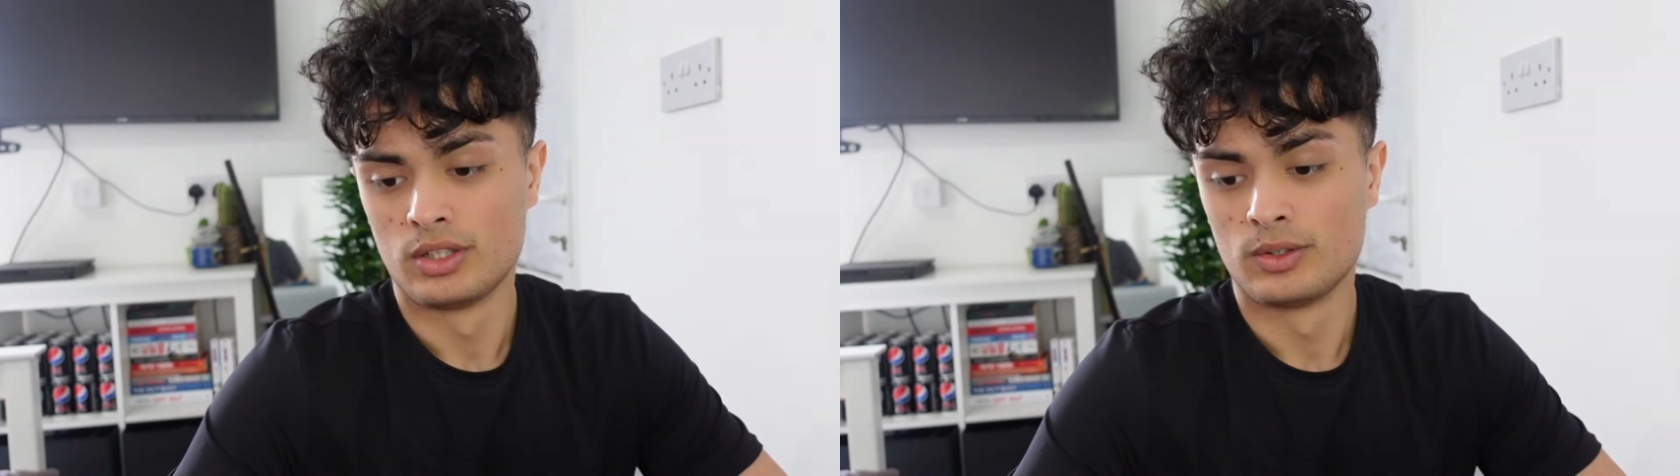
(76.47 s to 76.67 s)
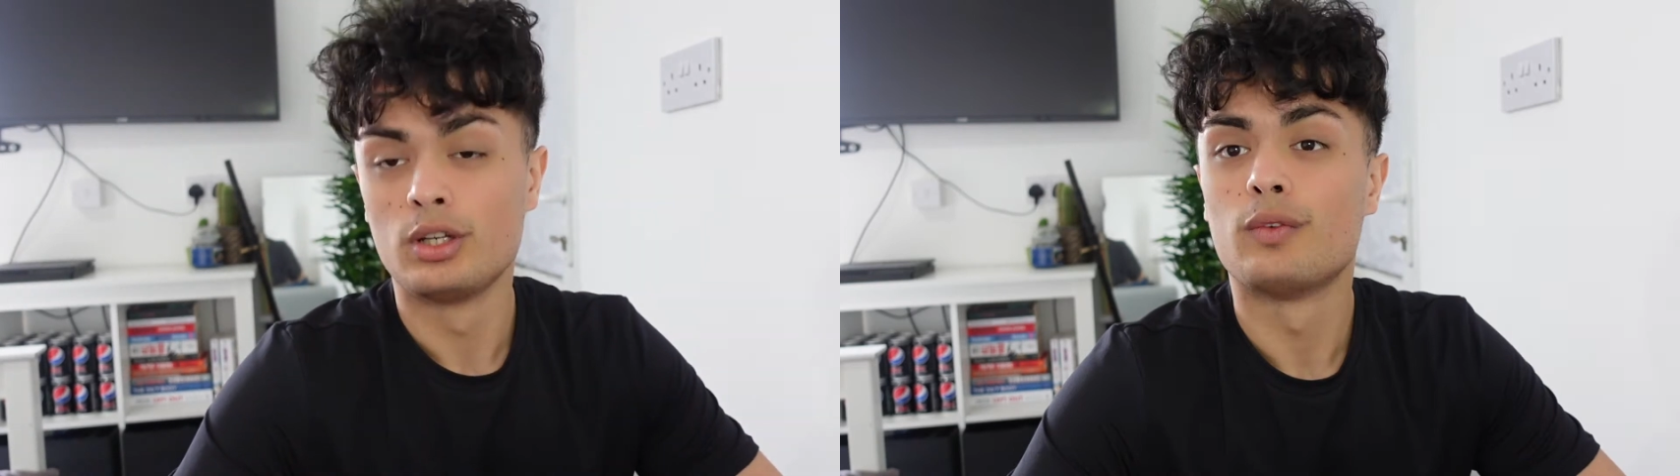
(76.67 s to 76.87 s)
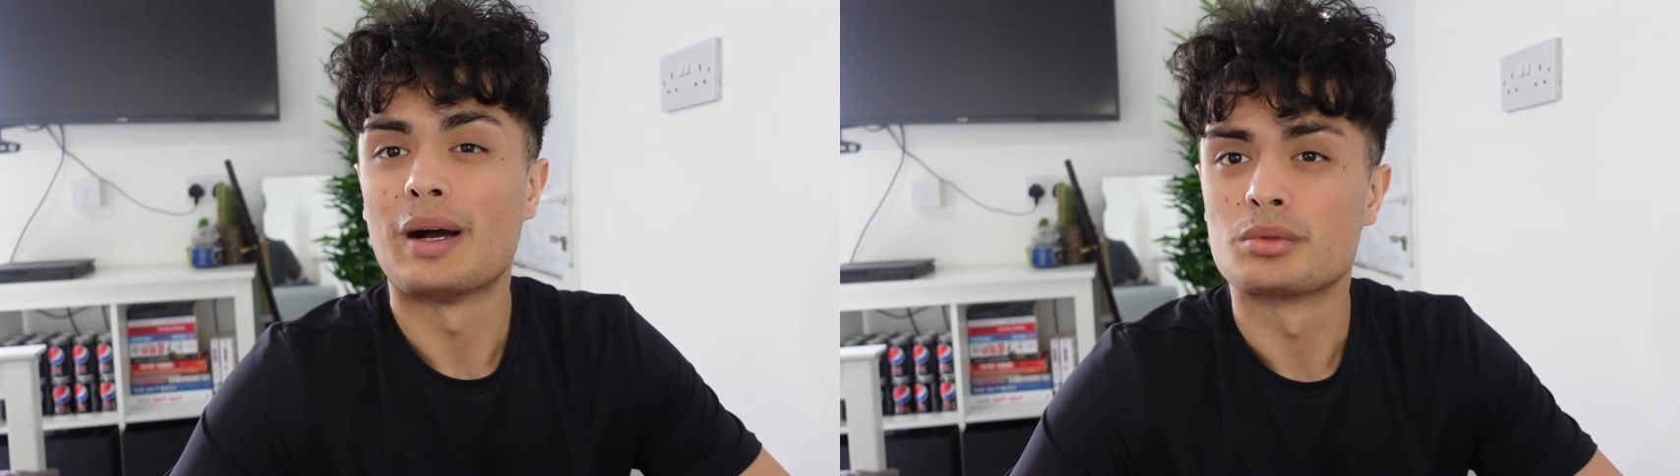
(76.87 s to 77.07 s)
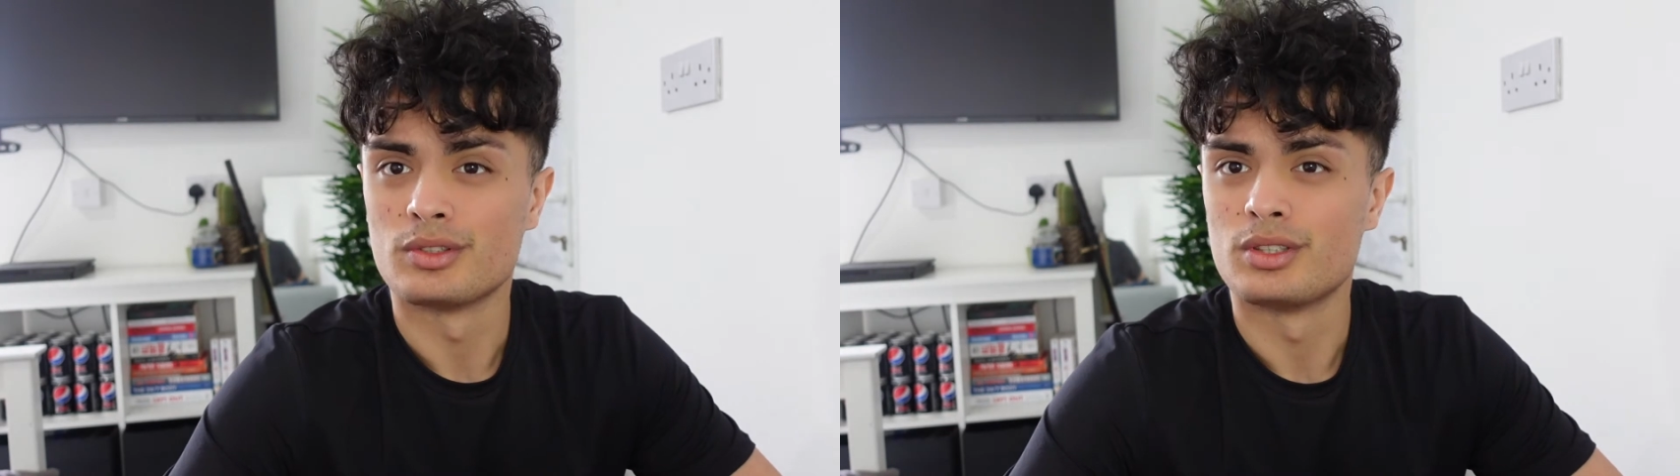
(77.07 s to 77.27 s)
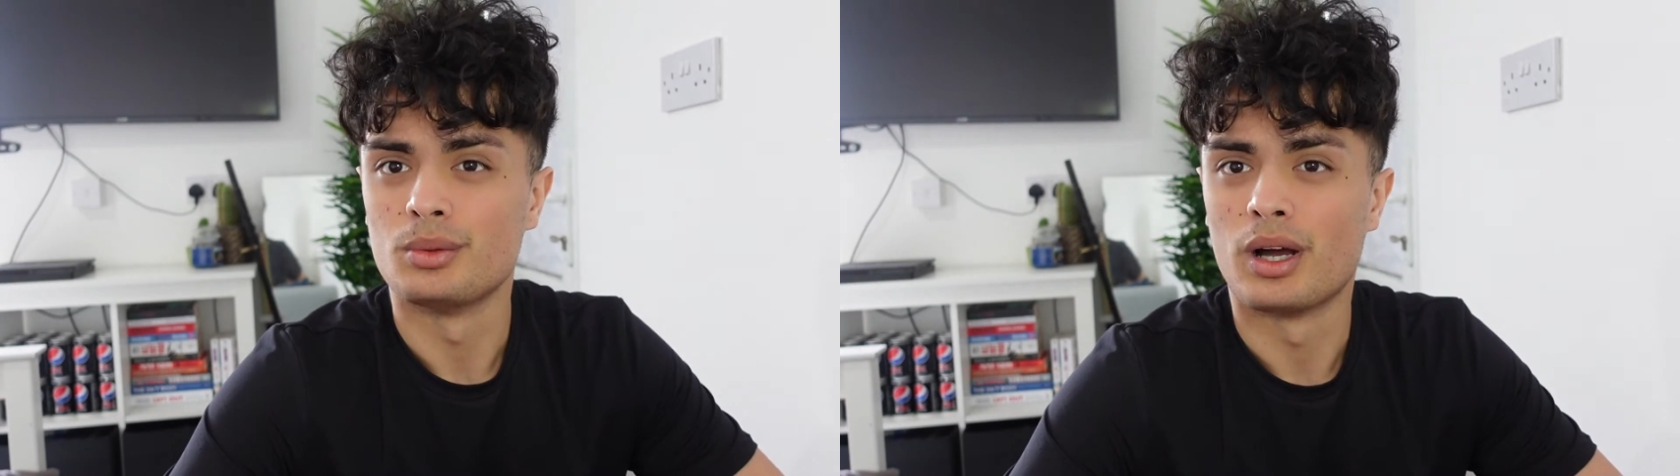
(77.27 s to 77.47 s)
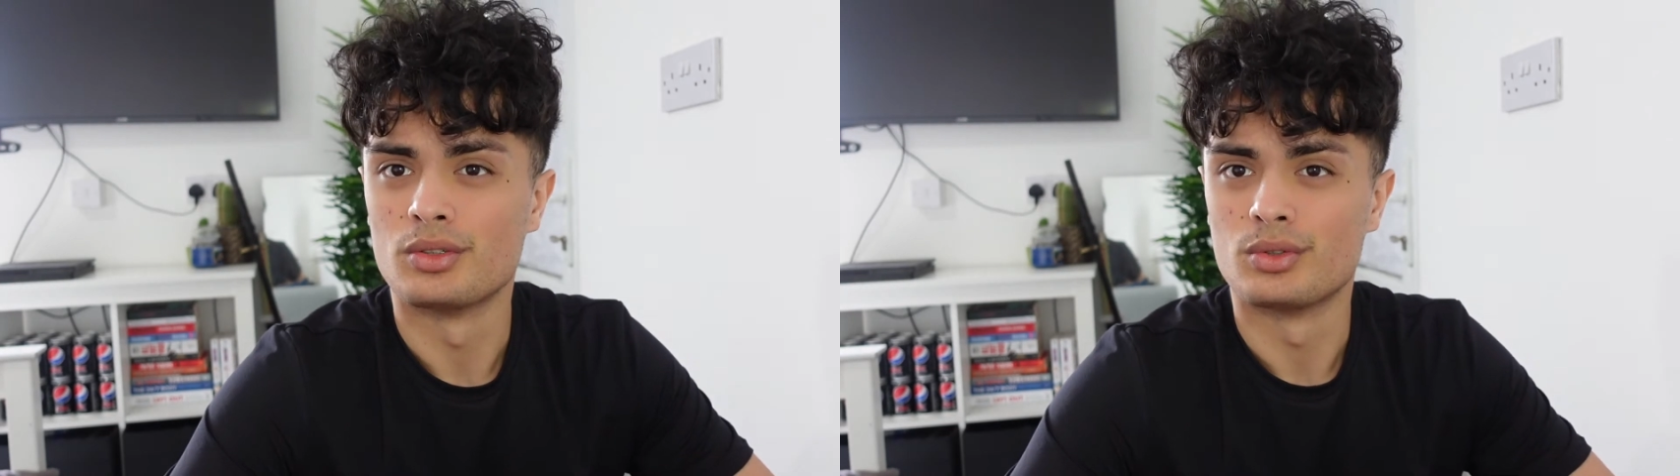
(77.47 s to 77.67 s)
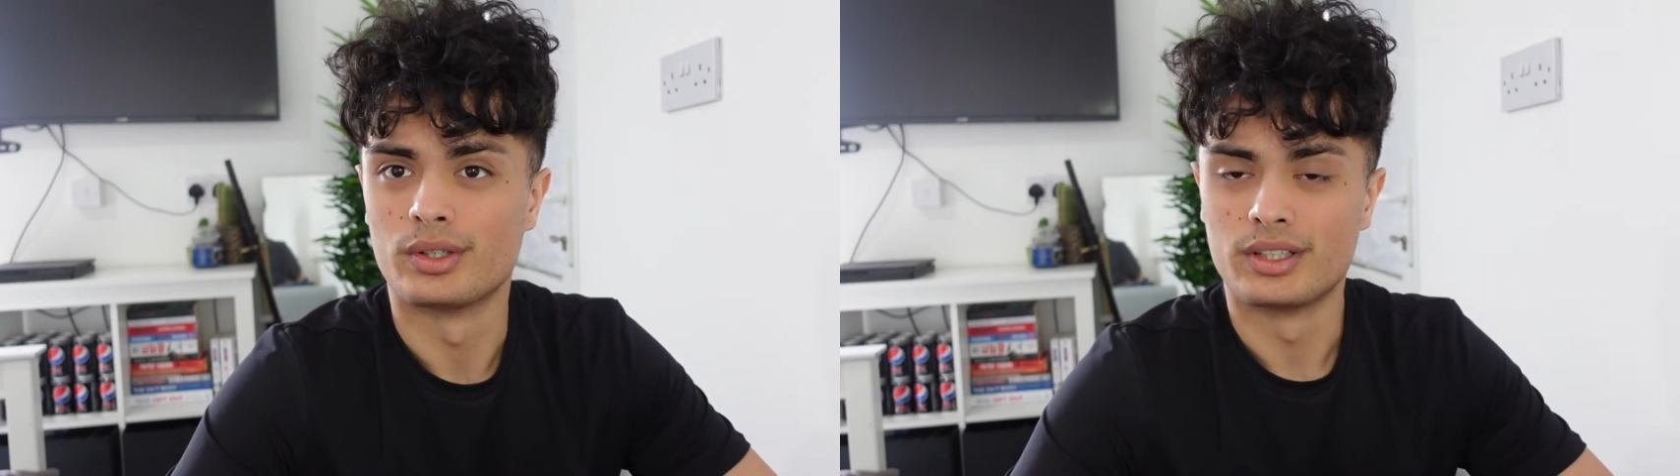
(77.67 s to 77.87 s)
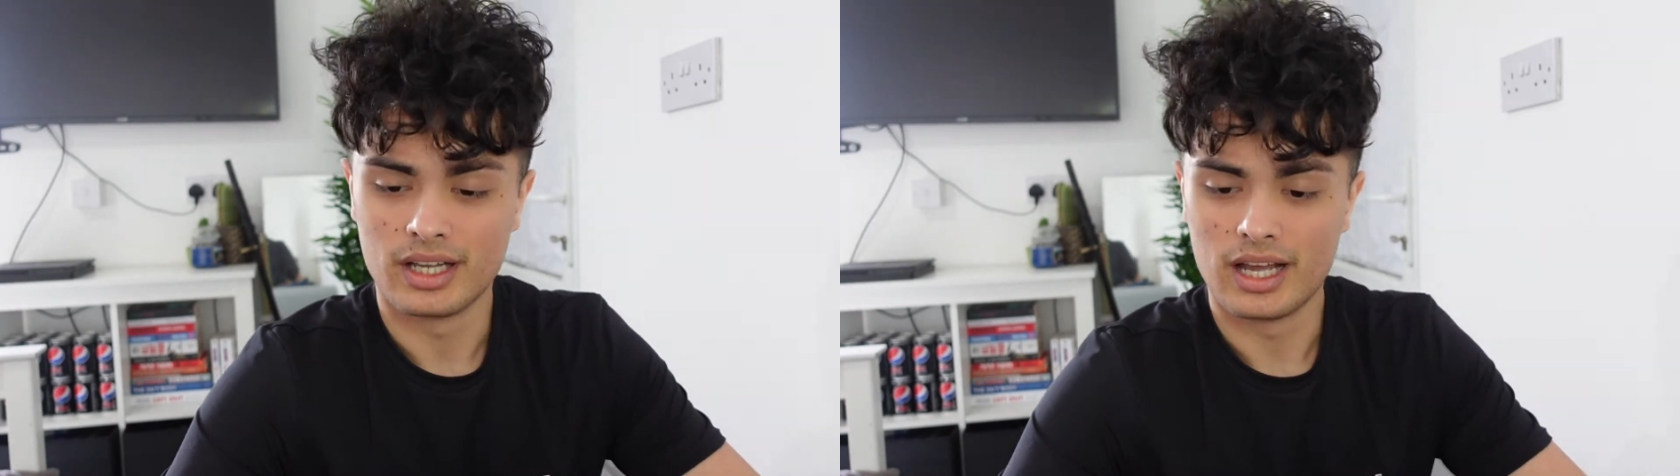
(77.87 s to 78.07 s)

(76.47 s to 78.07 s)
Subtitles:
2,200,